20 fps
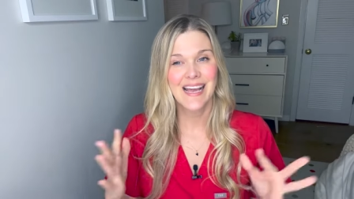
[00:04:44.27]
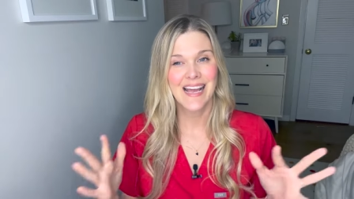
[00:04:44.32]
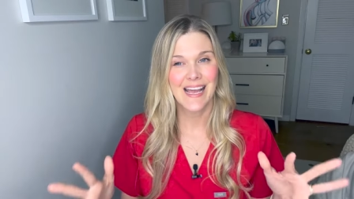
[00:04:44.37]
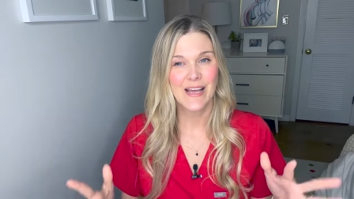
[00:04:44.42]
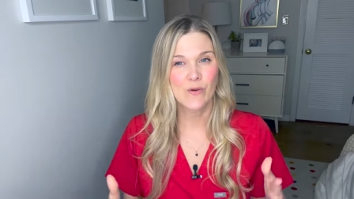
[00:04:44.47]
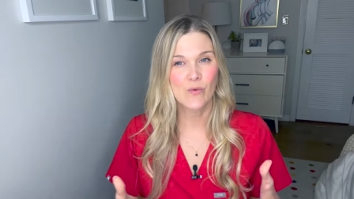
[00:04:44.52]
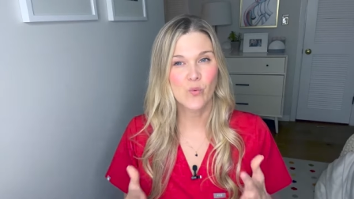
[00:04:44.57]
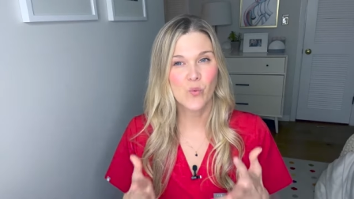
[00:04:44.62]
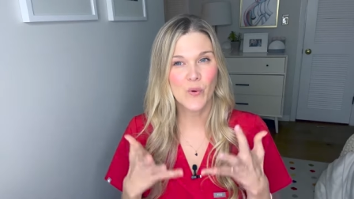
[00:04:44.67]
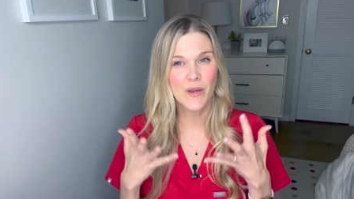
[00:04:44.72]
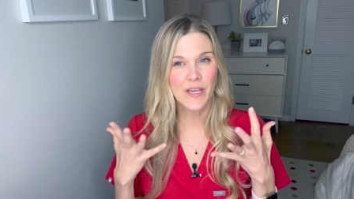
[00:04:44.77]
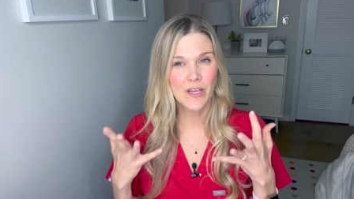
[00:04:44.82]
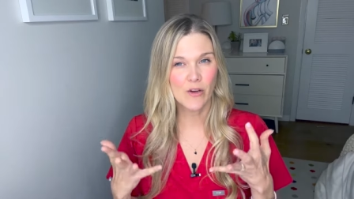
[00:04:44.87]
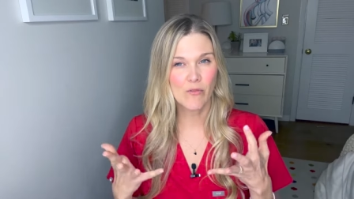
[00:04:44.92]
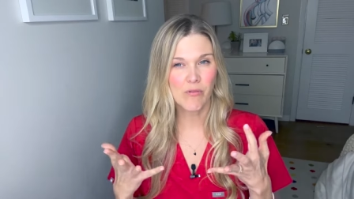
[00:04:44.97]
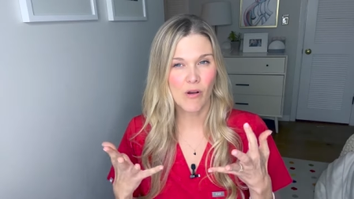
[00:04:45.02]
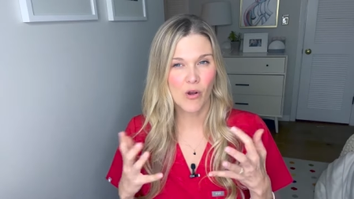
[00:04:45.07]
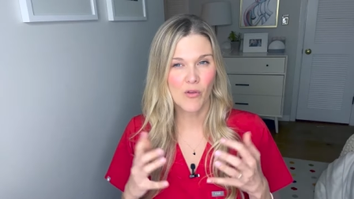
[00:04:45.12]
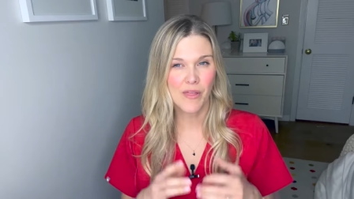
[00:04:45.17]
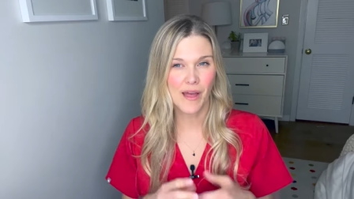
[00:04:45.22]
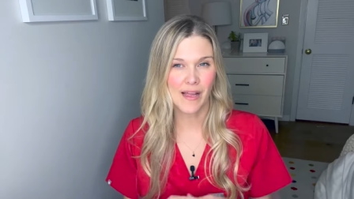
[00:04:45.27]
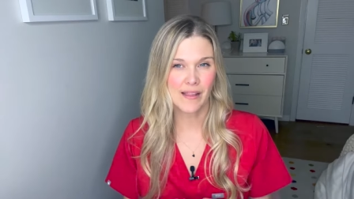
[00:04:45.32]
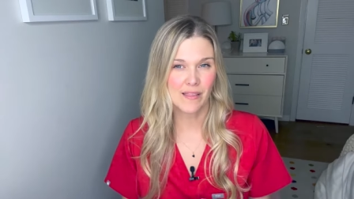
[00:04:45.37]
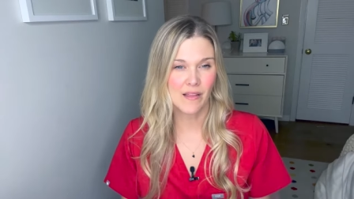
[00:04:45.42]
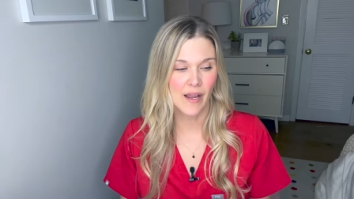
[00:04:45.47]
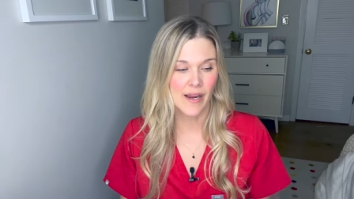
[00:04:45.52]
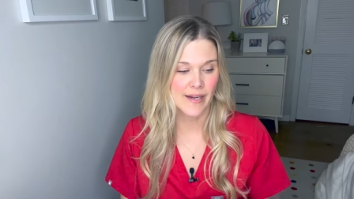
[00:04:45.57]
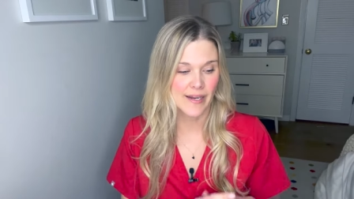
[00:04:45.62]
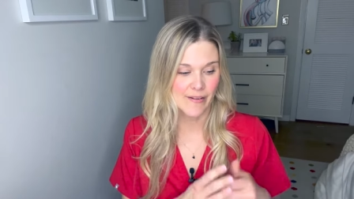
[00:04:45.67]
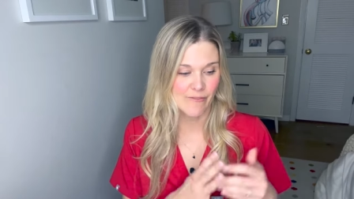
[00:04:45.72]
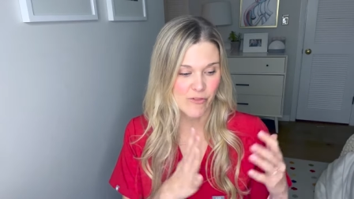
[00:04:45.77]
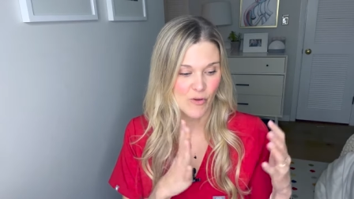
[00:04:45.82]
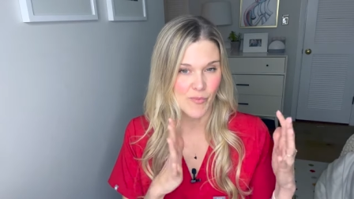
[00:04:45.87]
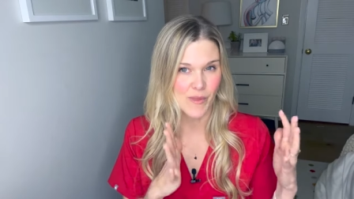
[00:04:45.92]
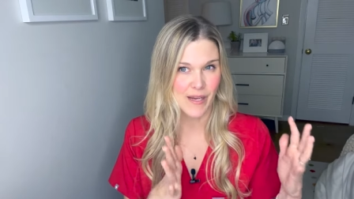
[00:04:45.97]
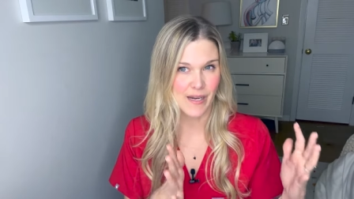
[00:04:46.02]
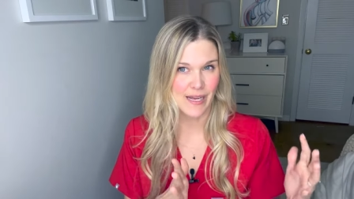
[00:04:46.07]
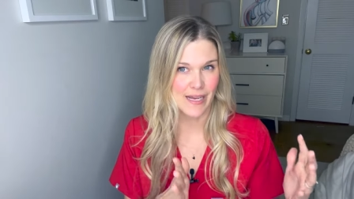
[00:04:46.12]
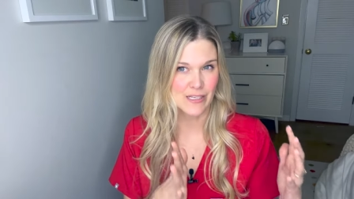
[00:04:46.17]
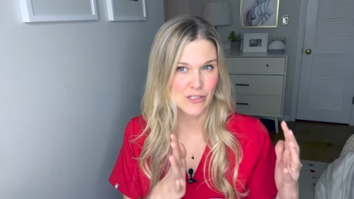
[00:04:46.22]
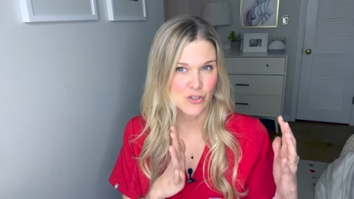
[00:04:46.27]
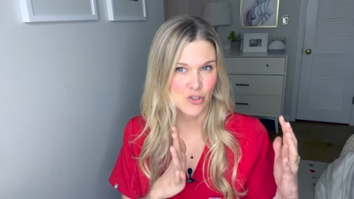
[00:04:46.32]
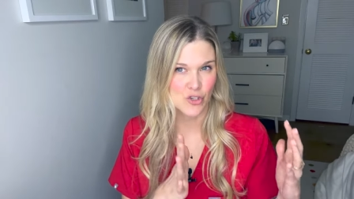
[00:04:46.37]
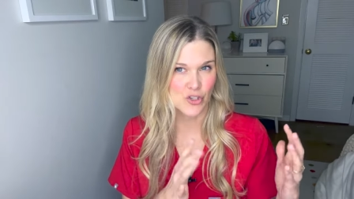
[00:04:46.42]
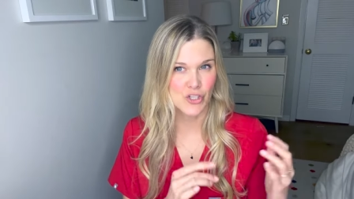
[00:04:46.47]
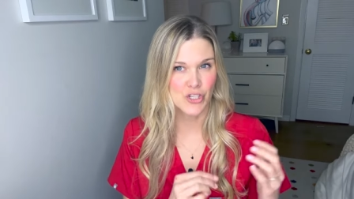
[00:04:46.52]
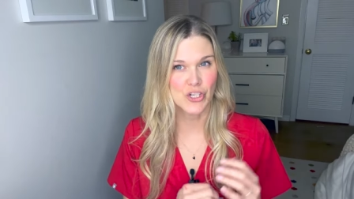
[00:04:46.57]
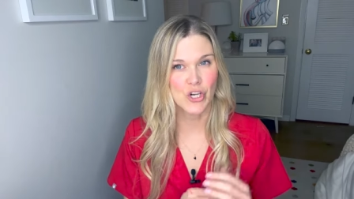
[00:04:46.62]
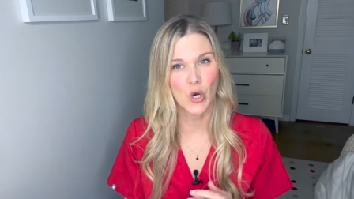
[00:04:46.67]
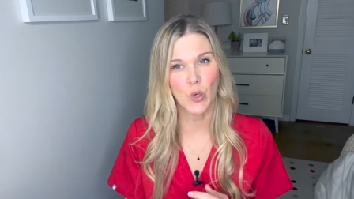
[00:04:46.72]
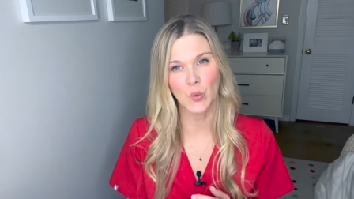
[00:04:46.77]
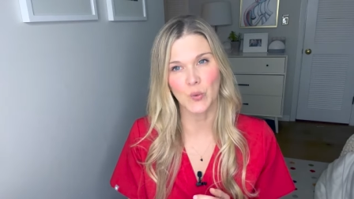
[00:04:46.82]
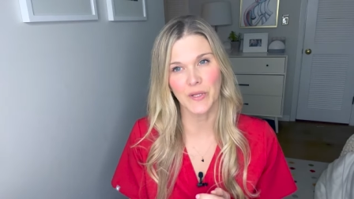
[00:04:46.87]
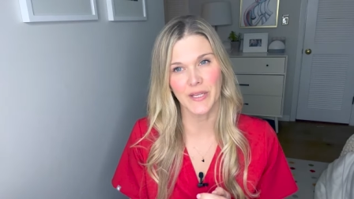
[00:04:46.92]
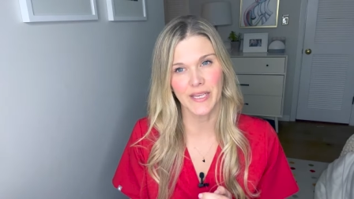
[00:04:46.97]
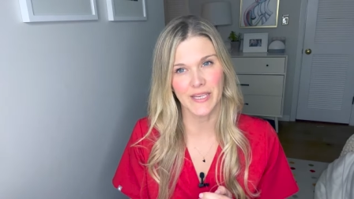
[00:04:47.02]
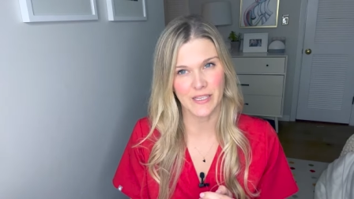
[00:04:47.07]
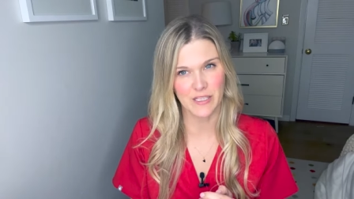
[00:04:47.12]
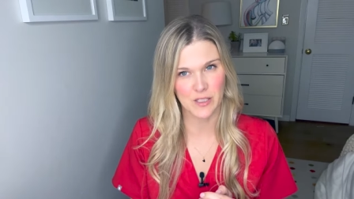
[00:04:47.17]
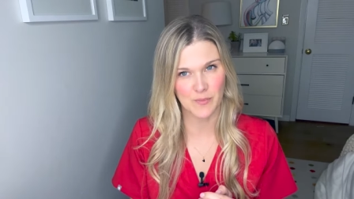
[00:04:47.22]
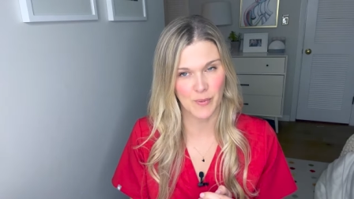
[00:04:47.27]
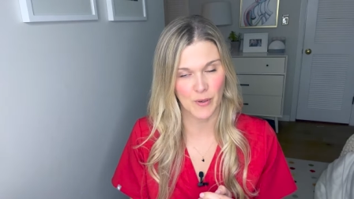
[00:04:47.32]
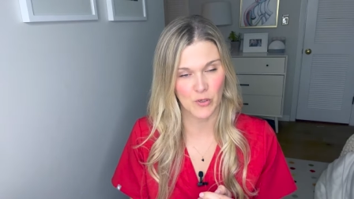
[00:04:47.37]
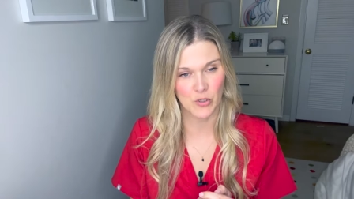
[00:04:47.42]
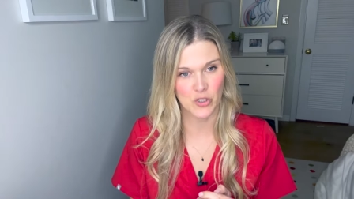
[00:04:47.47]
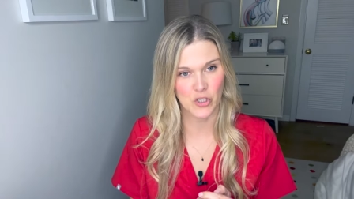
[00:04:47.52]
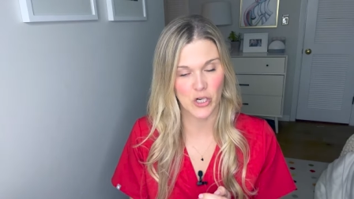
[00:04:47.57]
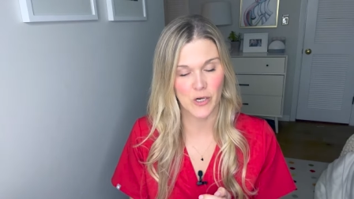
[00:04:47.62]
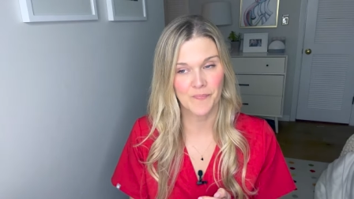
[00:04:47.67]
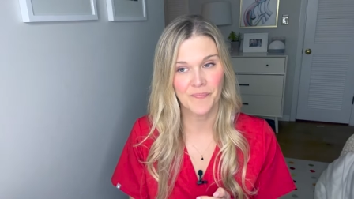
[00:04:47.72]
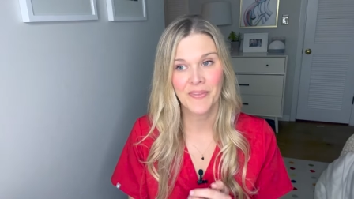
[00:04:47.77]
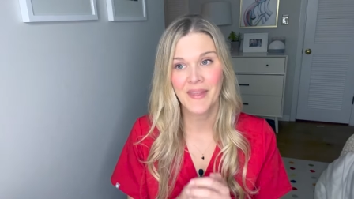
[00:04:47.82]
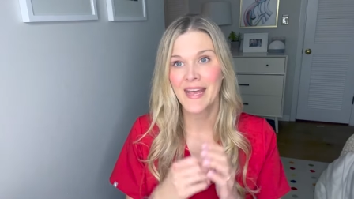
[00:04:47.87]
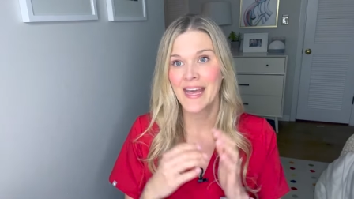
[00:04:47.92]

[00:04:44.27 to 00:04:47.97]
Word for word: and regrow that lining from that estrogen only experience exposure.